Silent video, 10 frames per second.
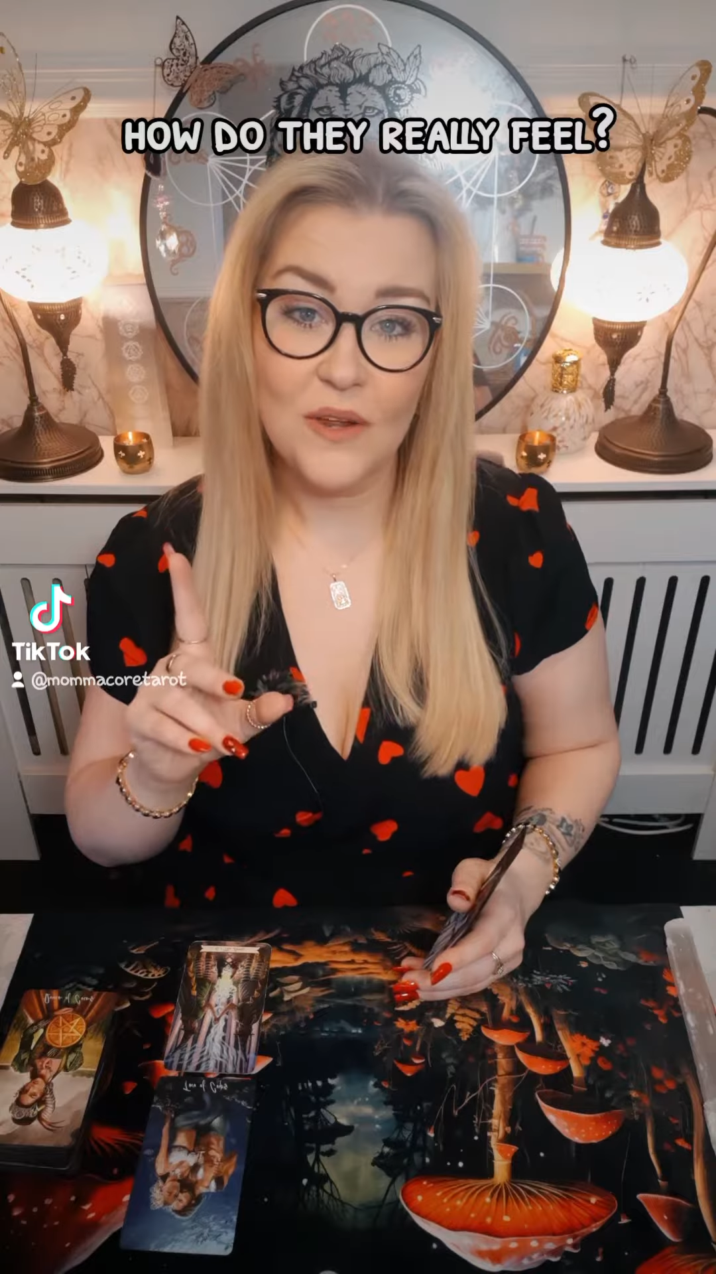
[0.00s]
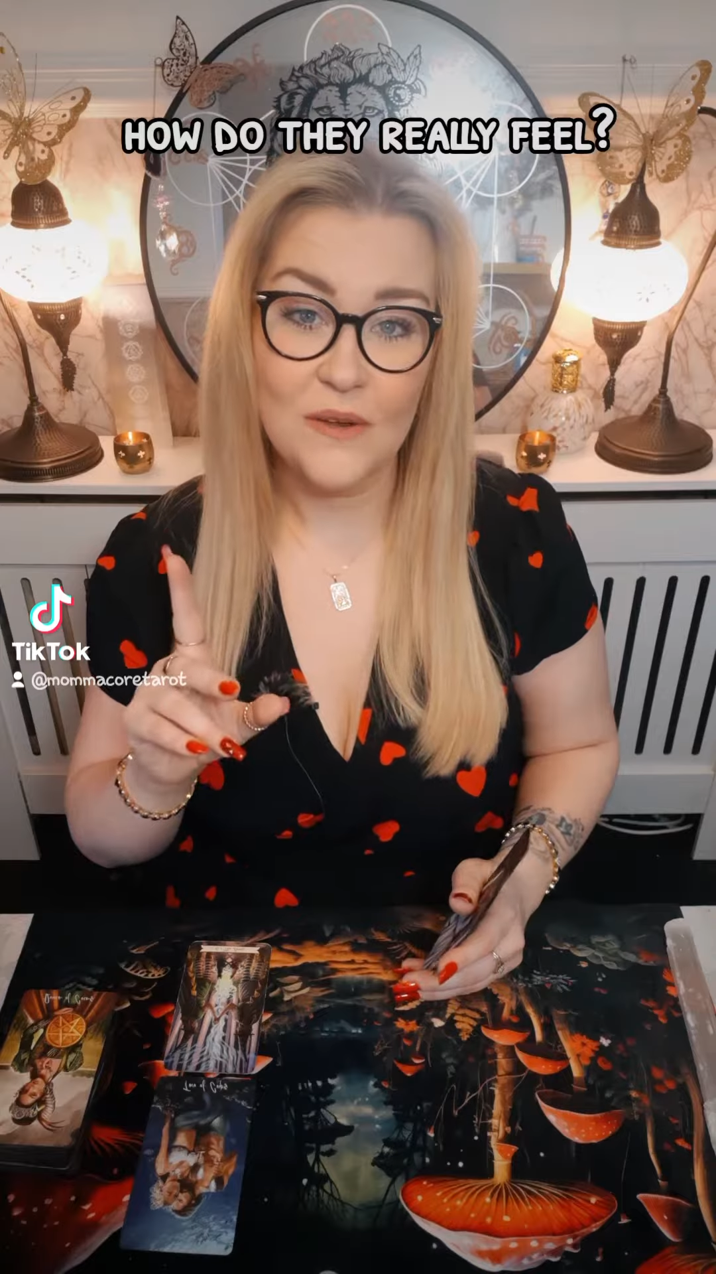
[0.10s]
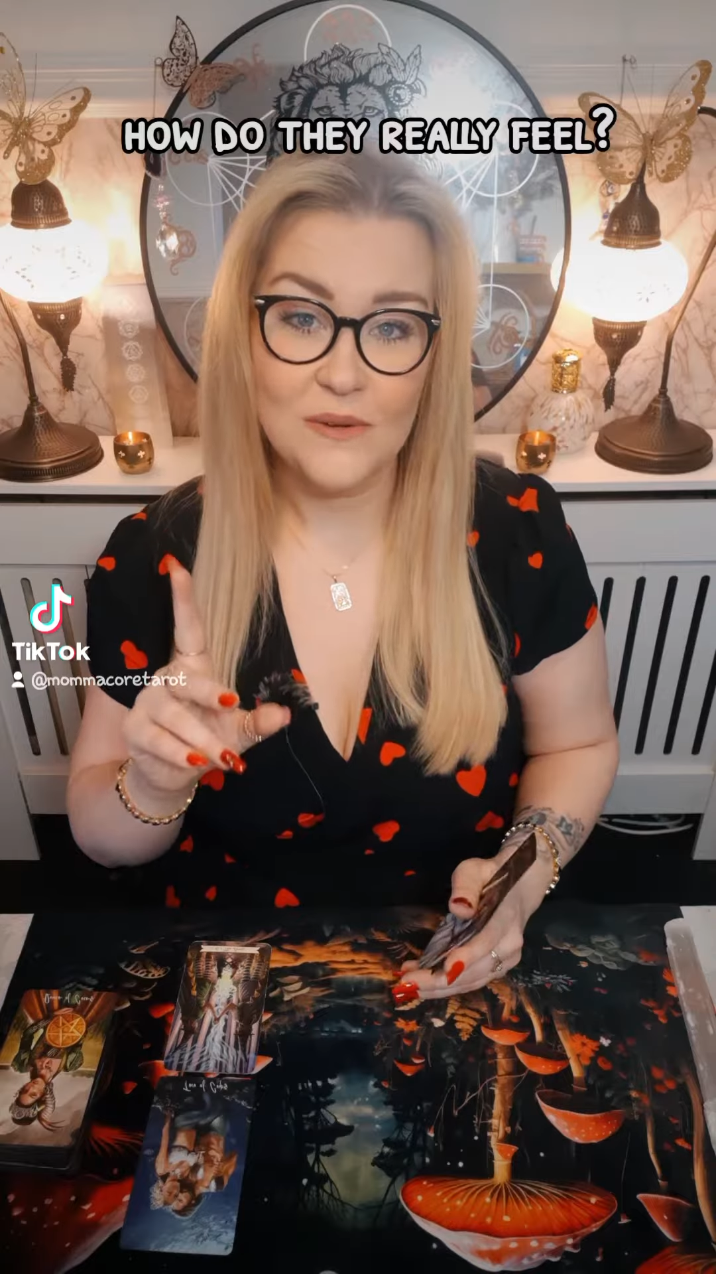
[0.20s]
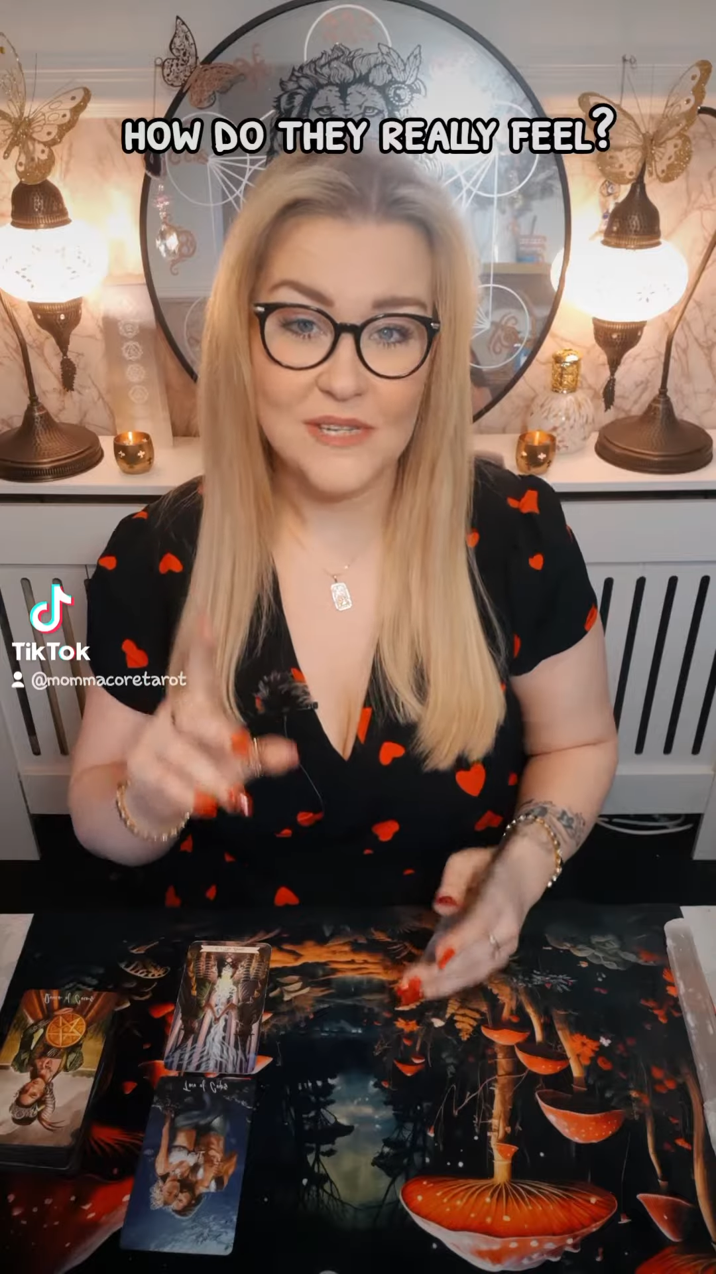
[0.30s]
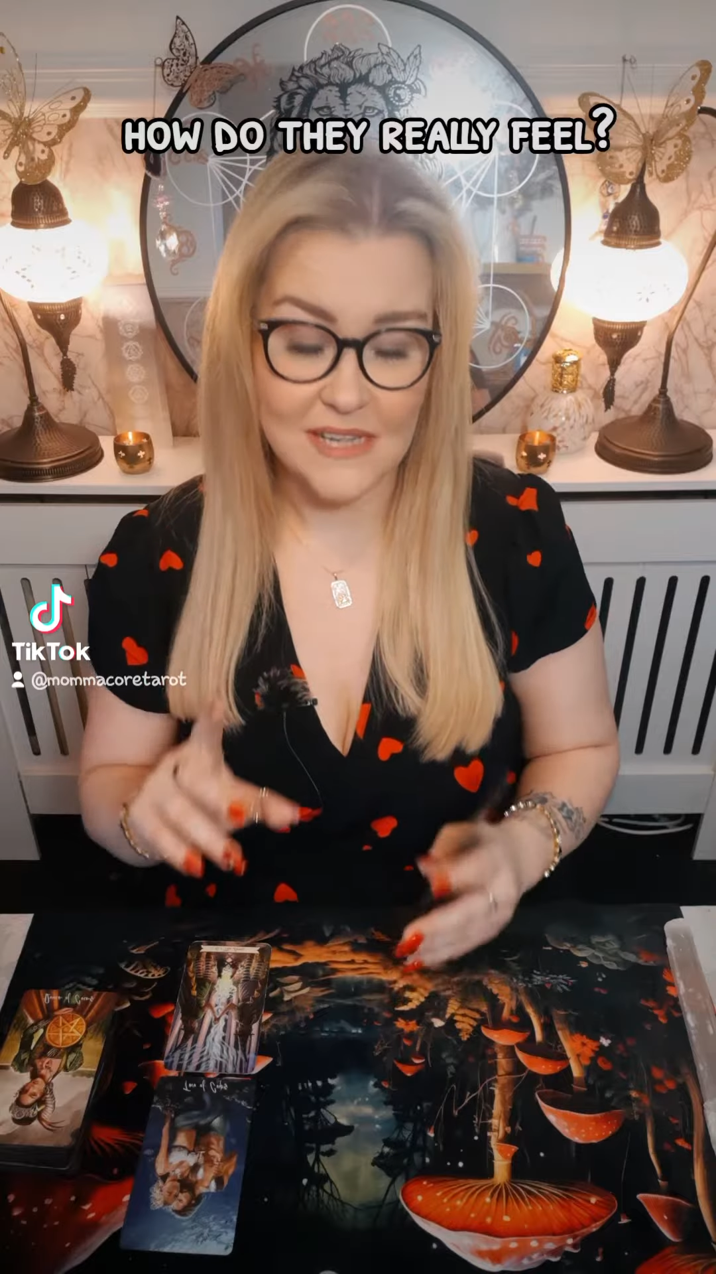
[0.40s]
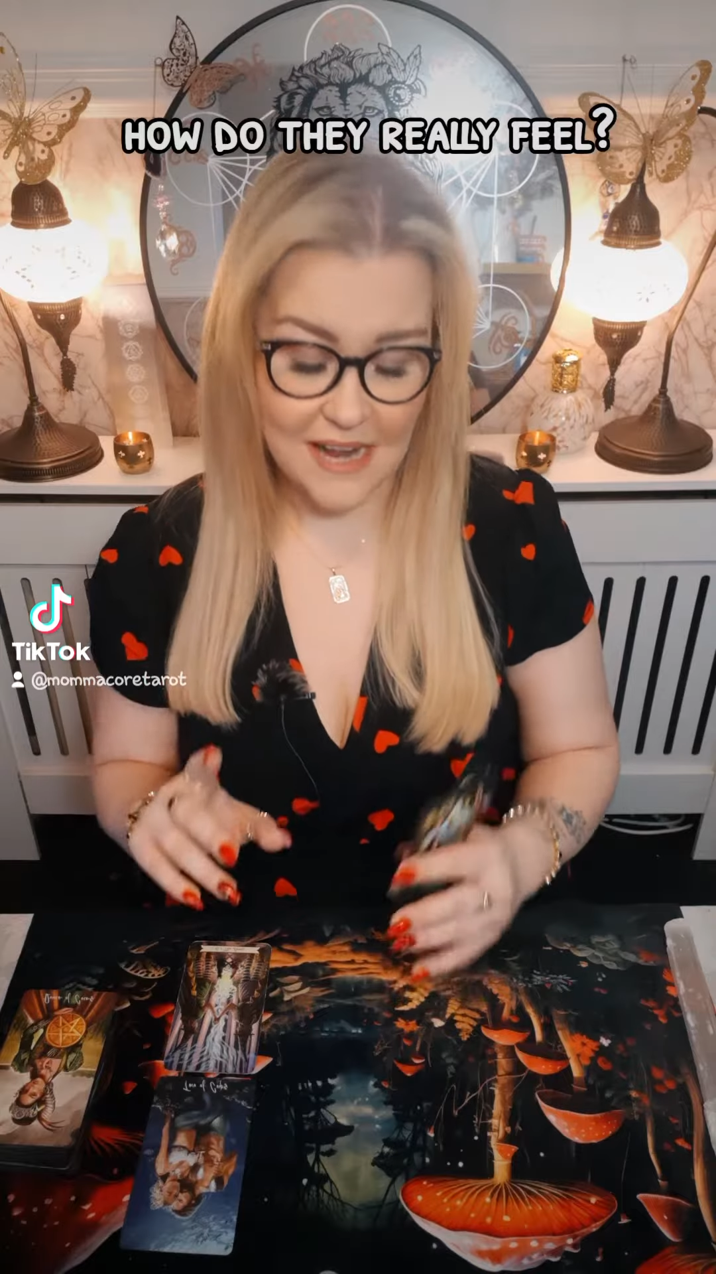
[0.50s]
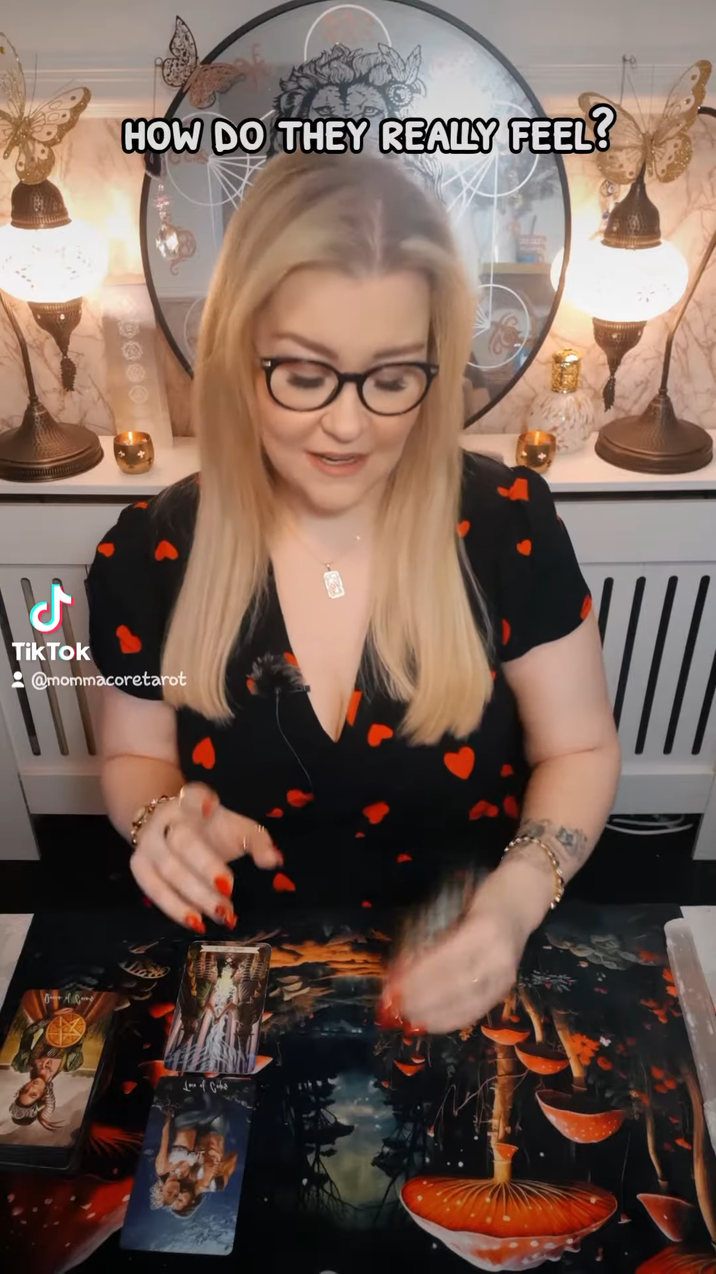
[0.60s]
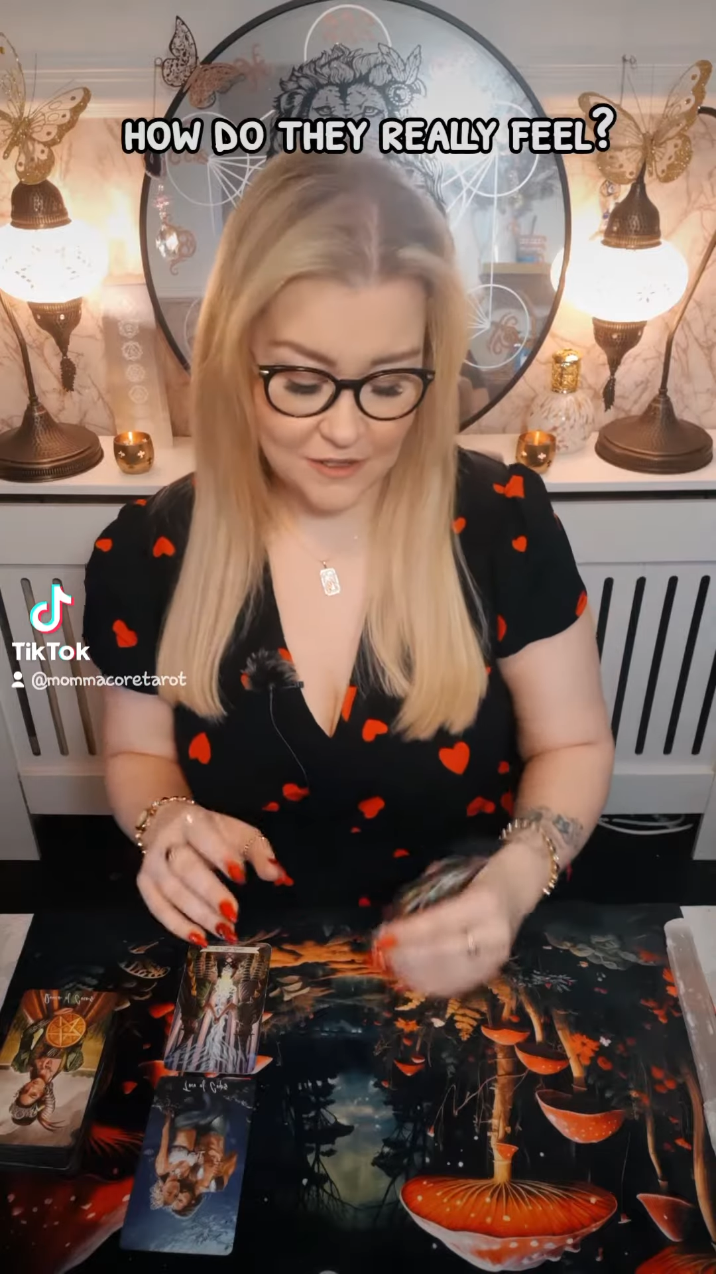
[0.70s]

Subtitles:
you stand.